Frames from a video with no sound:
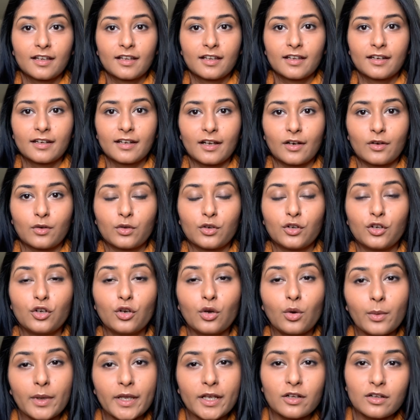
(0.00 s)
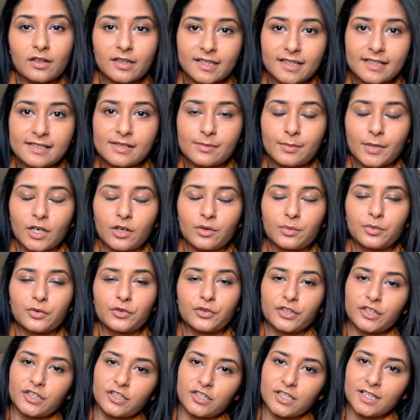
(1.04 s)
Now, knowing all this about
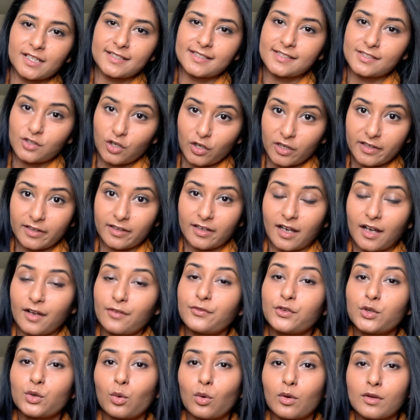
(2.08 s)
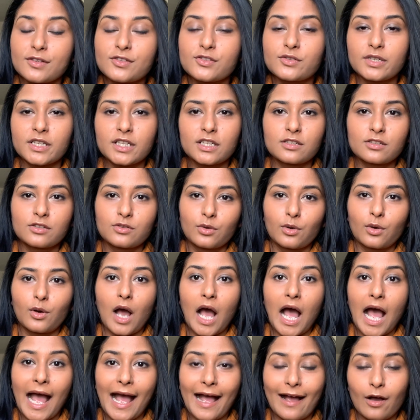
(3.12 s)
protein shakes is not enough. You also need to know
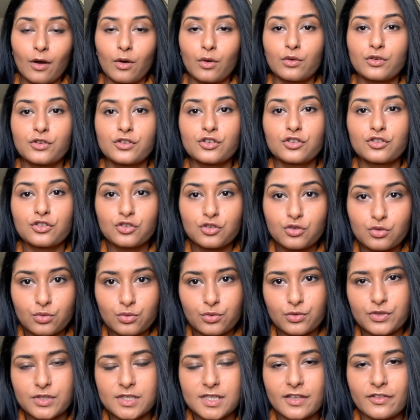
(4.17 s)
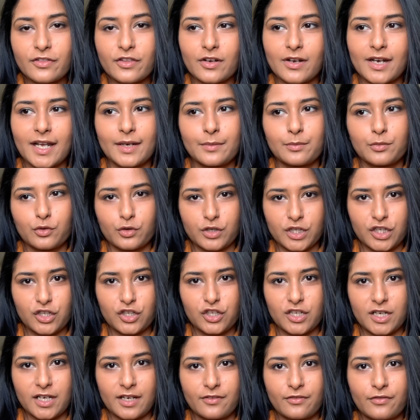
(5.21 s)
how to choose the right protein
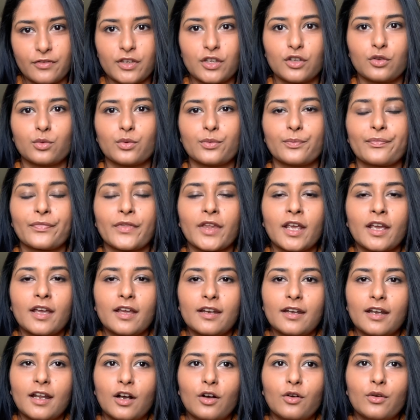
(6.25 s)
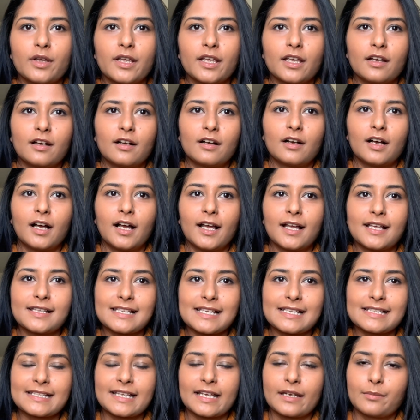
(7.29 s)
shake for you. Now, as
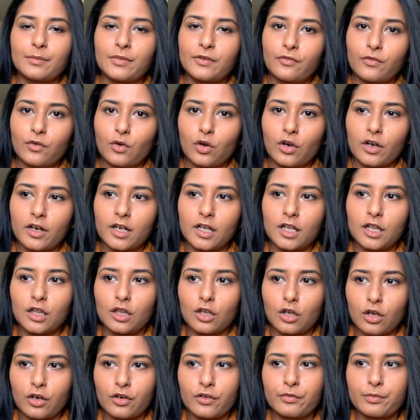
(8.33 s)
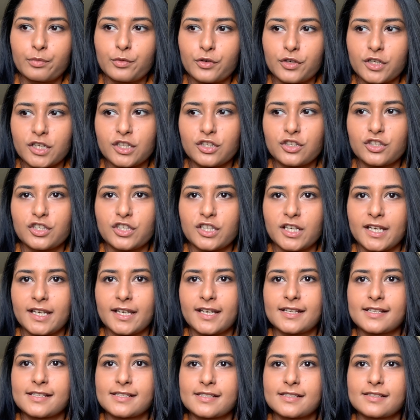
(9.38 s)
I said before, a lot of protein
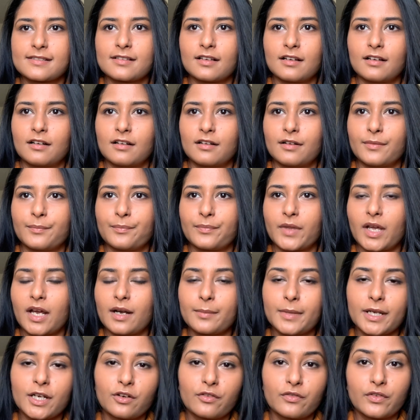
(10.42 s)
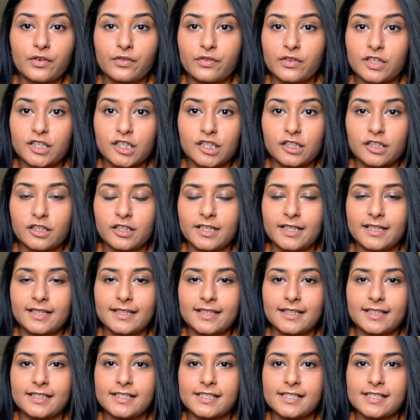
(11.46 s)
shakes are made of different
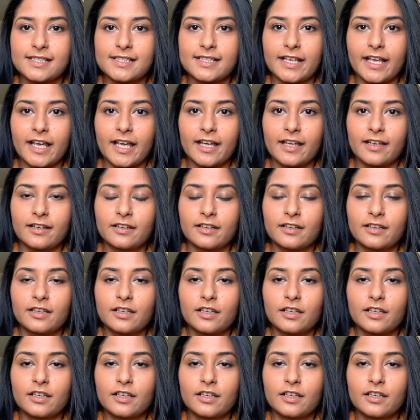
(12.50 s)
ingredients, and